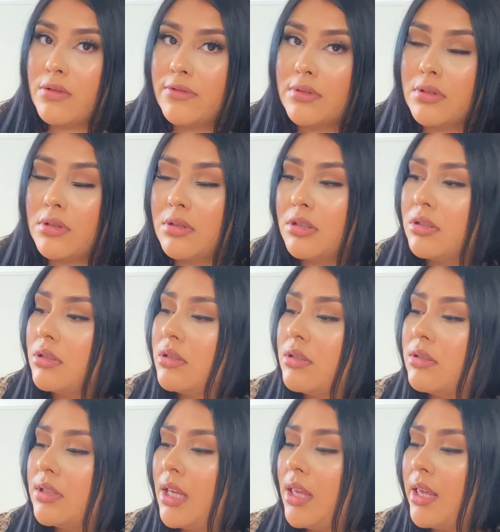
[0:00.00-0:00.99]
$12
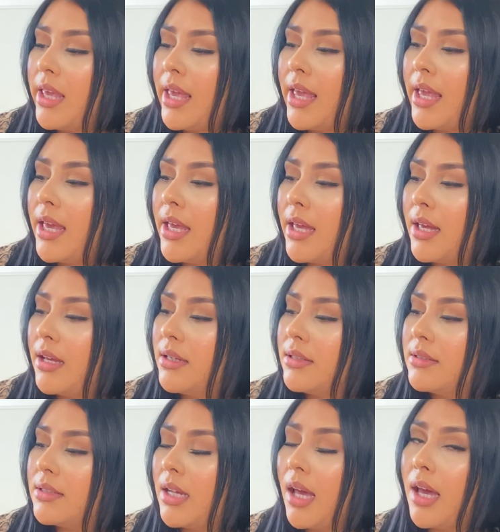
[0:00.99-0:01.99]

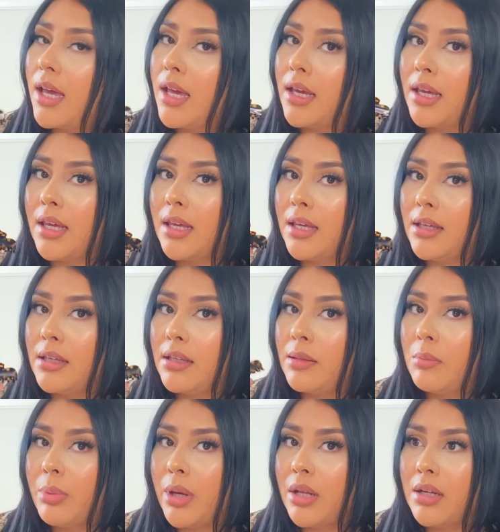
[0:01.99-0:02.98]
and
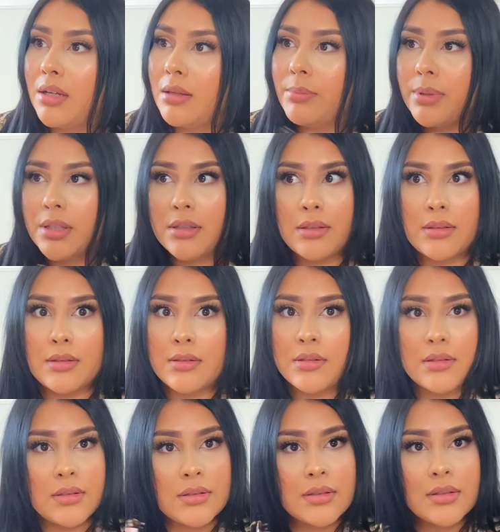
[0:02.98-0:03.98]
I bought it because
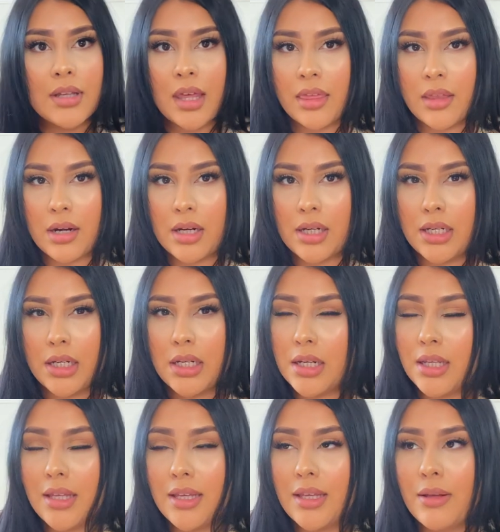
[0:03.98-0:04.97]
I thought I needed
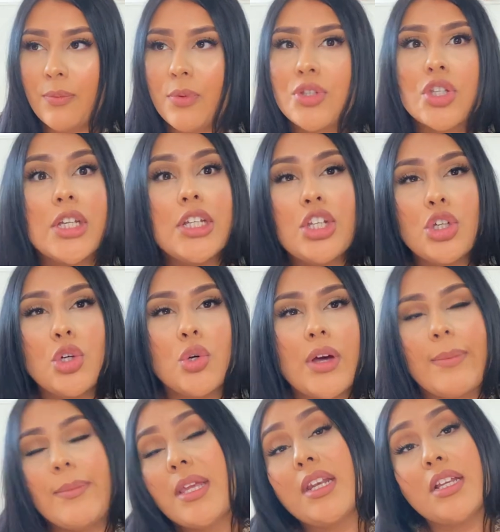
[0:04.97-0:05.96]
it, which I do.
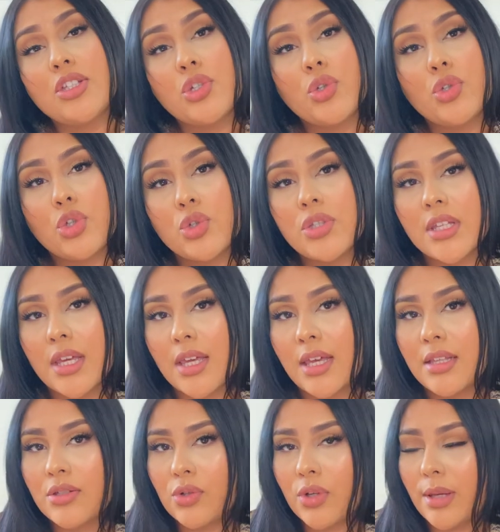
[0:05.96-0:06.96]
I mean, I do use
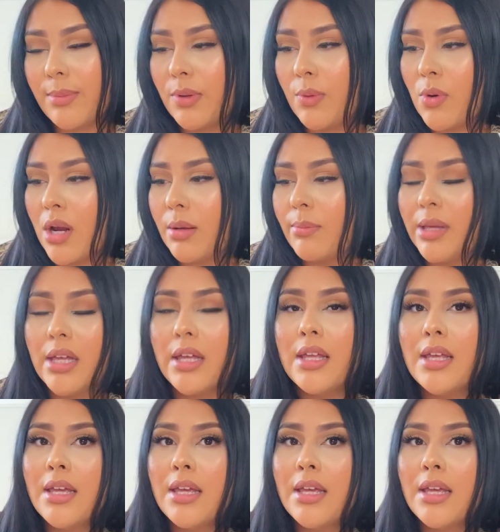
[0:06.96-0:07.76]
it, don't get me wrong, but